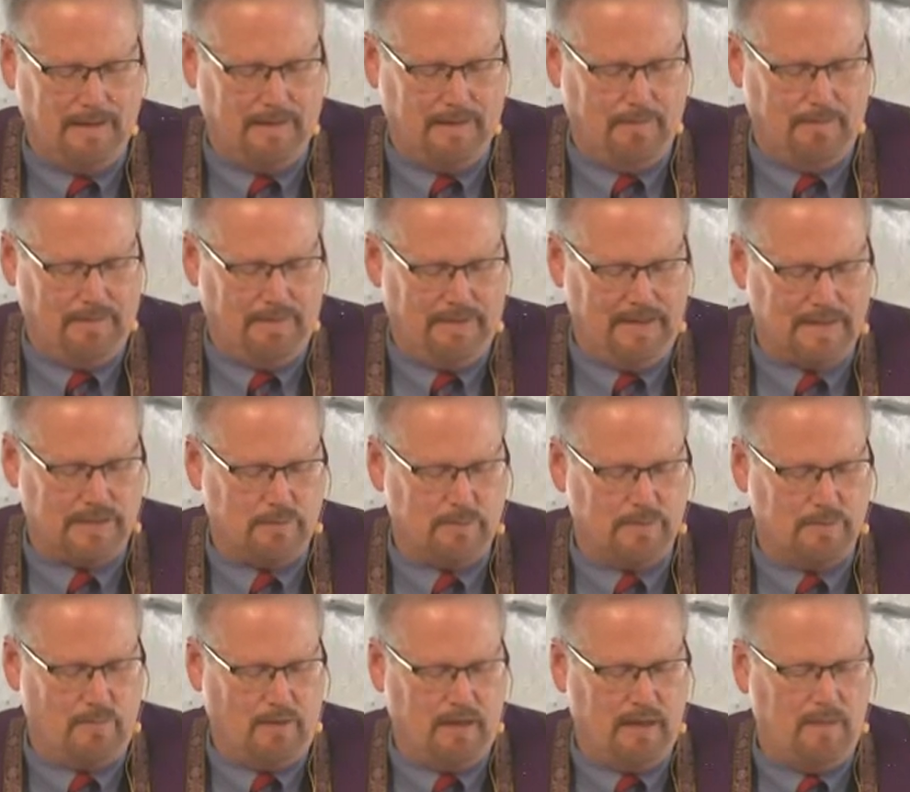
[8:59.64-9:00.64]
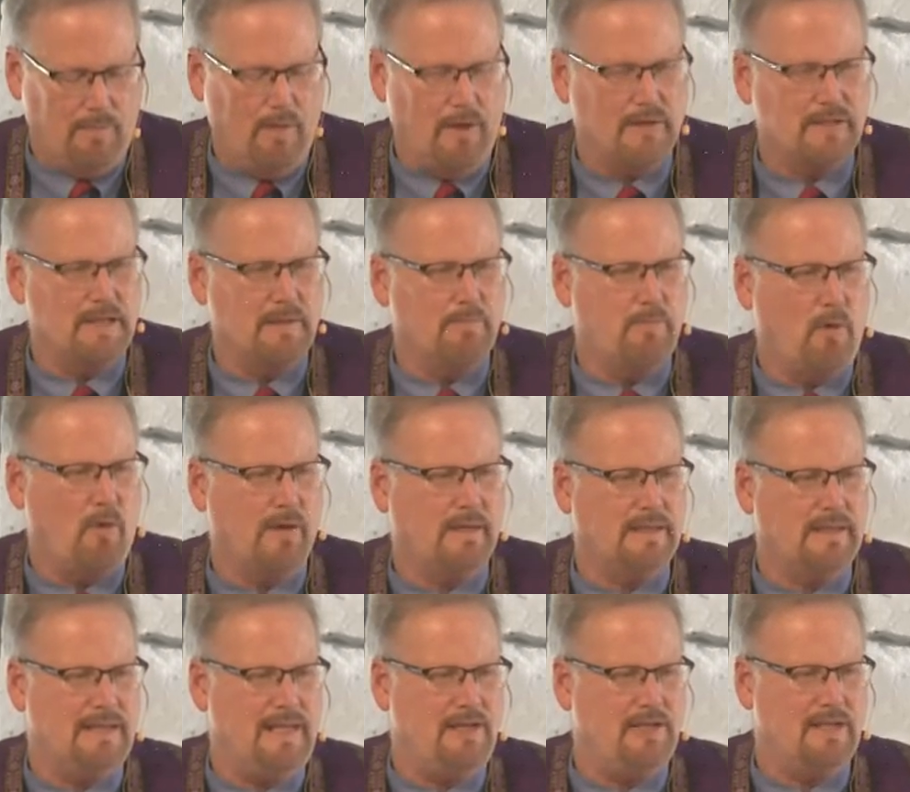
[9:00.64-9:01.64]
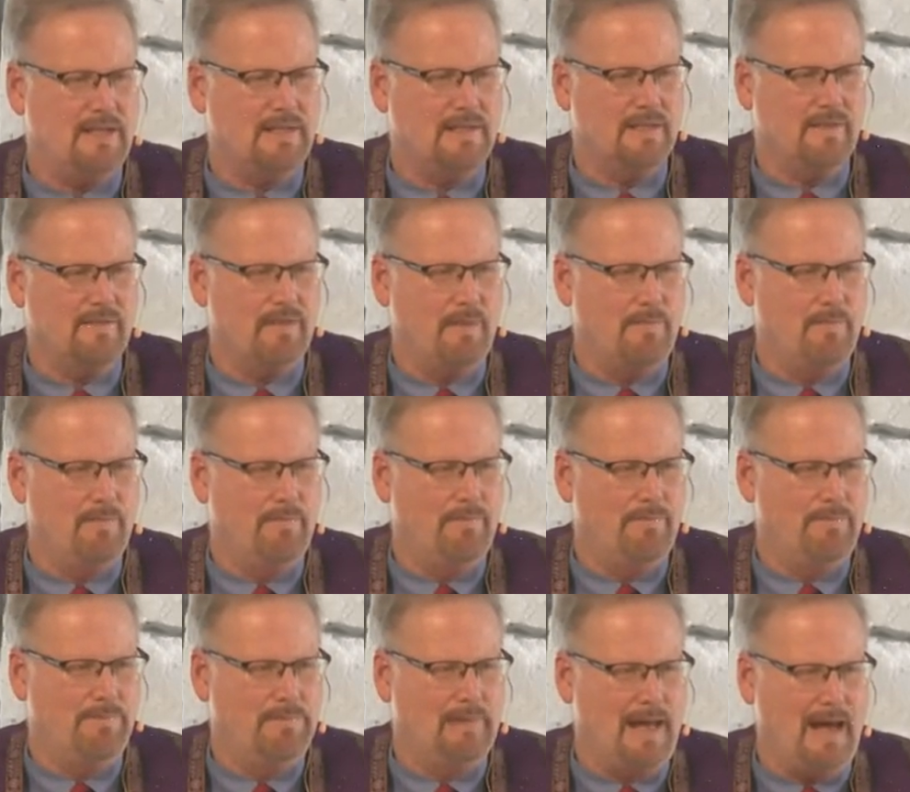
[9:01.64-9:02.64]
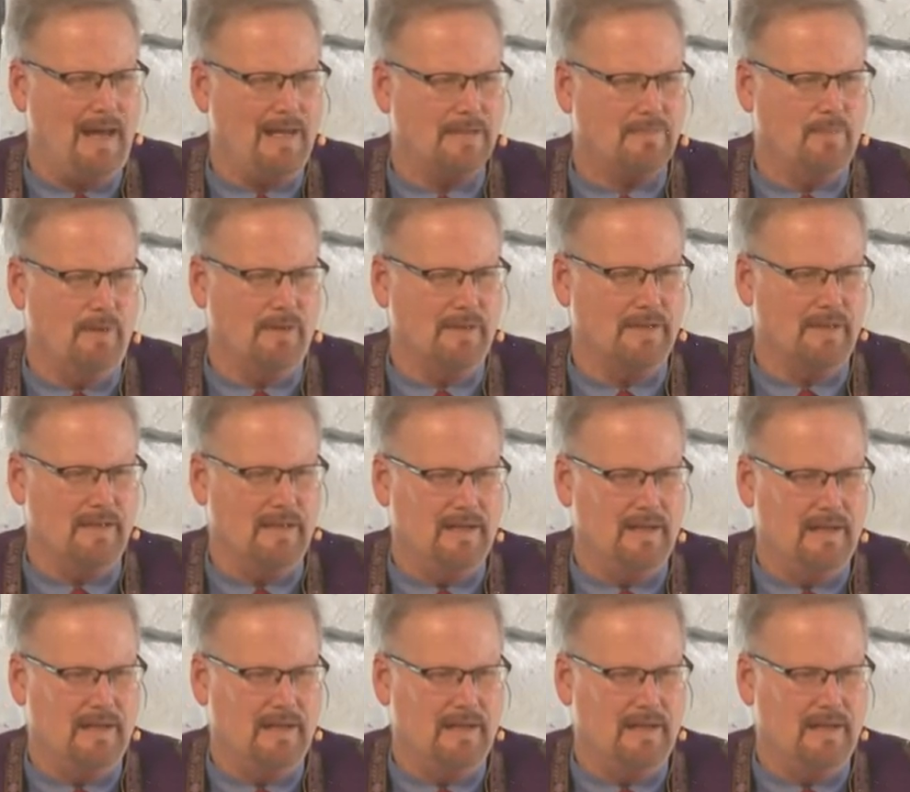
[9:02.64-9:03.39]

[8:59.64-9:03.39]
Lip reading: But this was one of the most important teachings of the gospels.